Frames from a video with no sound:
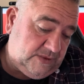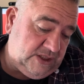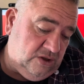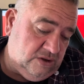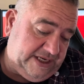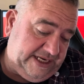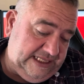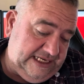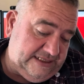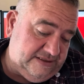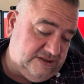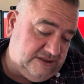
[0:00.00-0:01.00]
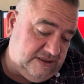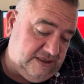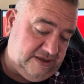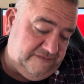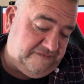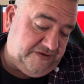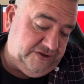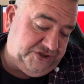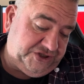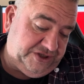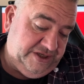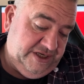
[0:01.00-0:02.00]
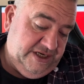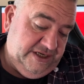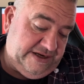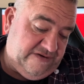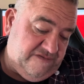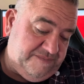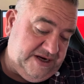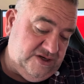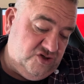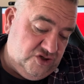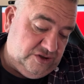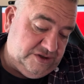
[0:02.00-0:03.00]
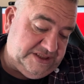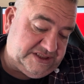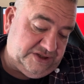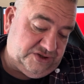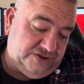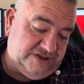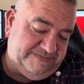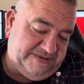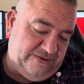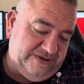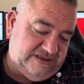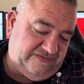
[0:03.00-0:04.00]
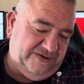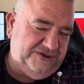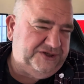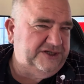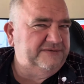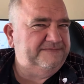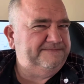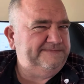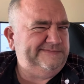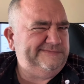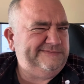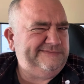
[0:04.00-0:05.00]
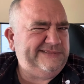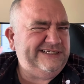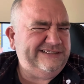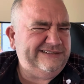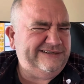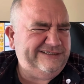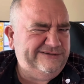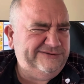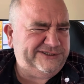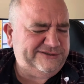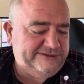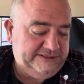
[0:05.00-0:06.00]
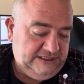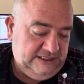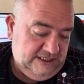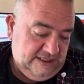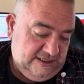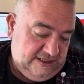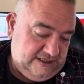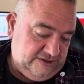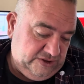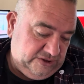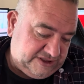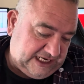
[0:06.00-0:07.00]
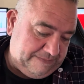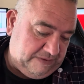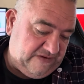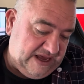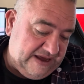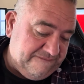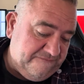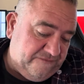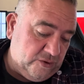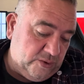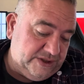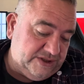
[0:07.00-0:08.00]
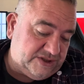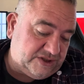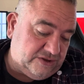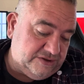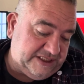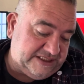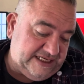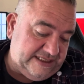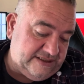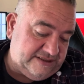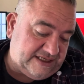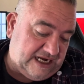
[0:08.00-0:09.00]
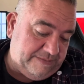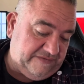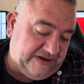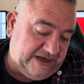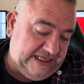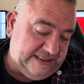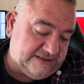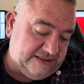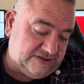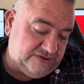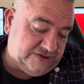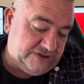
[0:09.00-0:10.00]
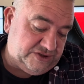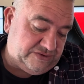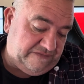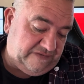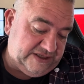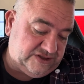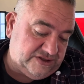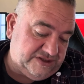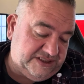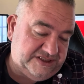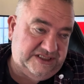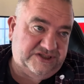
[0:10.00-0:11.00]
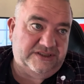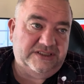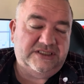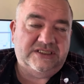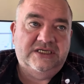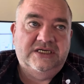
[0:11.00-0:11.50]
on Kylian's uh, future. There have been no discussions about his future. Eh, are you sure? Uh, no type of influence could dictate the timing of Kylian's discussions, reflections, decisions.